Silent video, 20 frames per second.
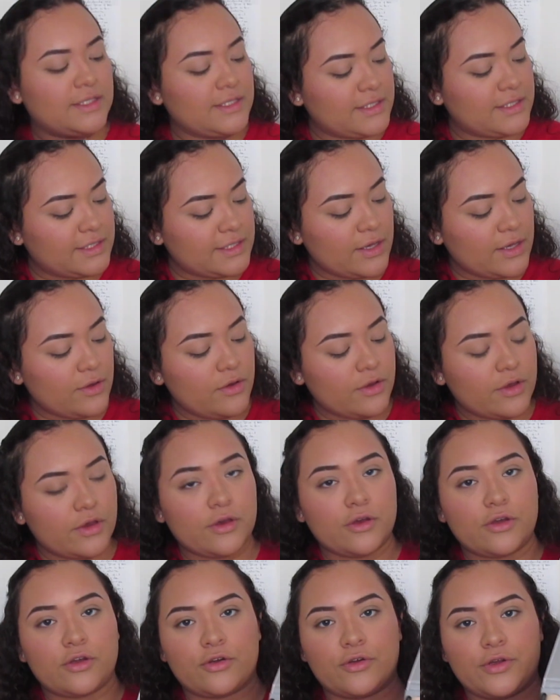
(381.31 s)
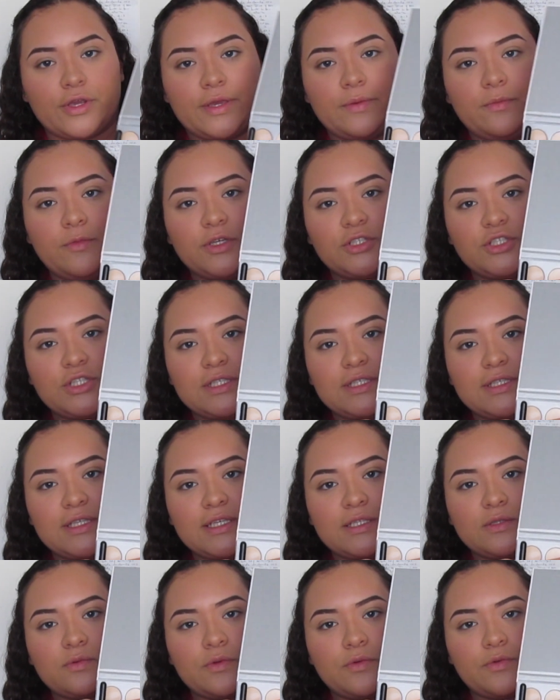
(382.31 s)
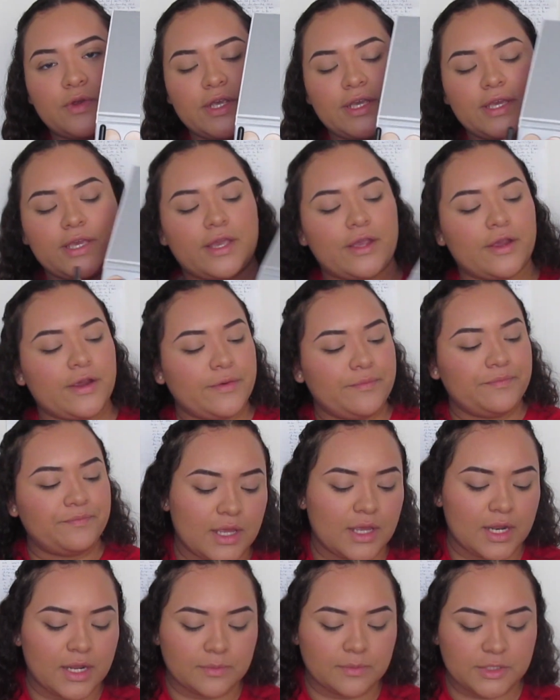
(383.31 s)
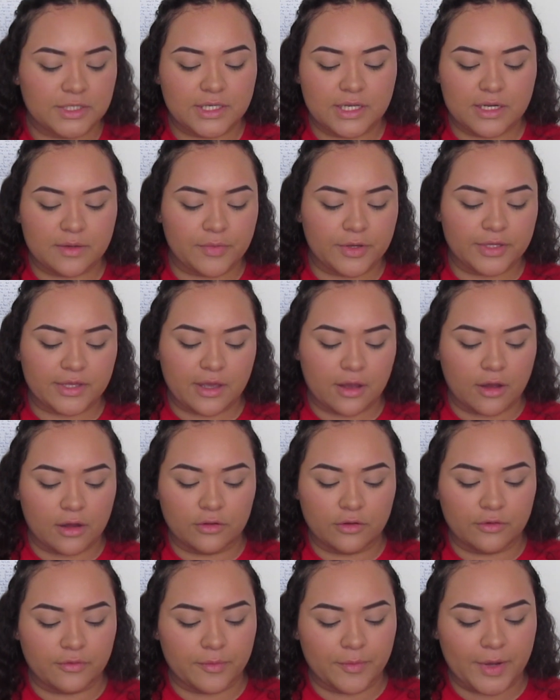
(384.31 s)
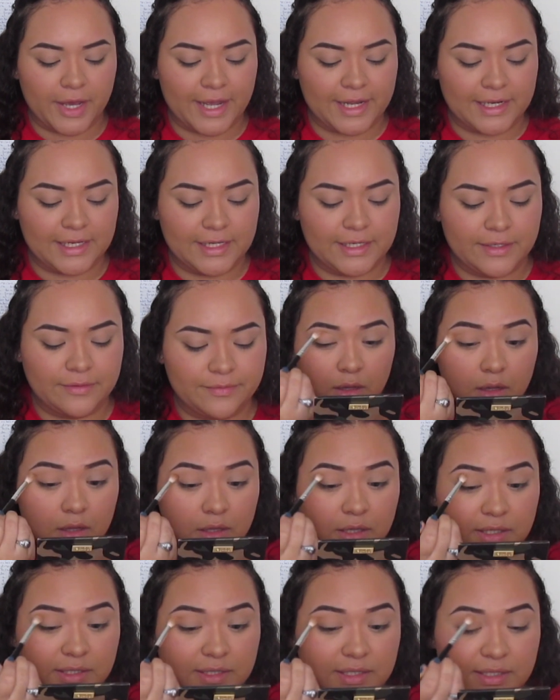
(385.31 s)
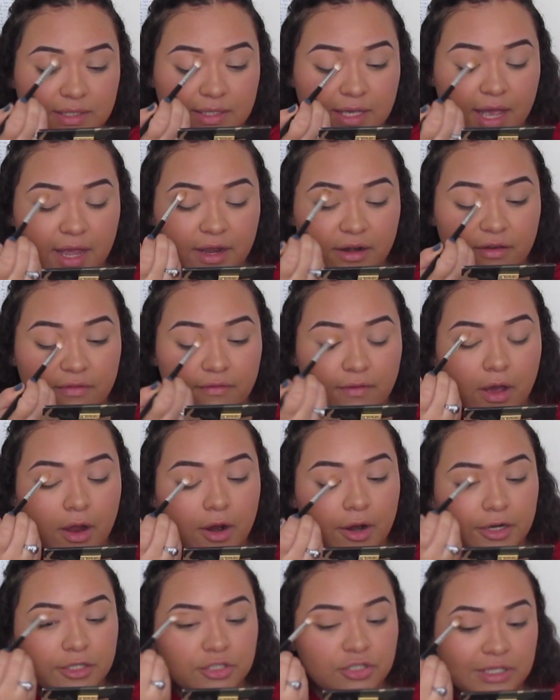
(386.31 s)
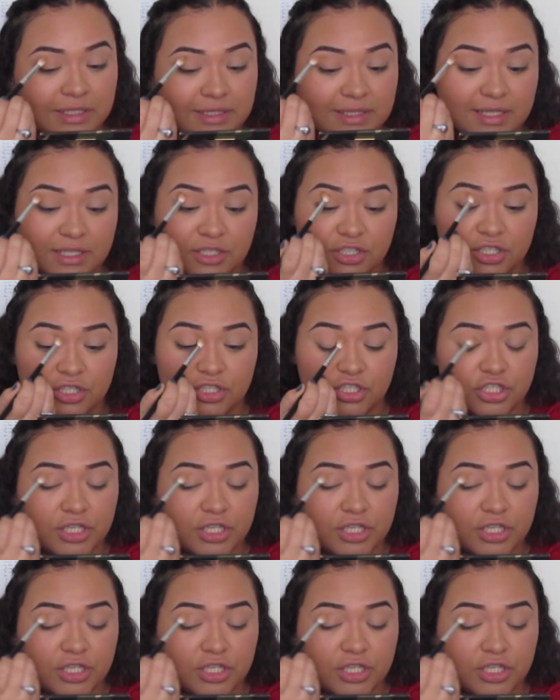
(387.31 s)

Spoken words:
Silk Cream, which is this one right here, and I'm just gonna put that all over my eyelid. This is kind of our transition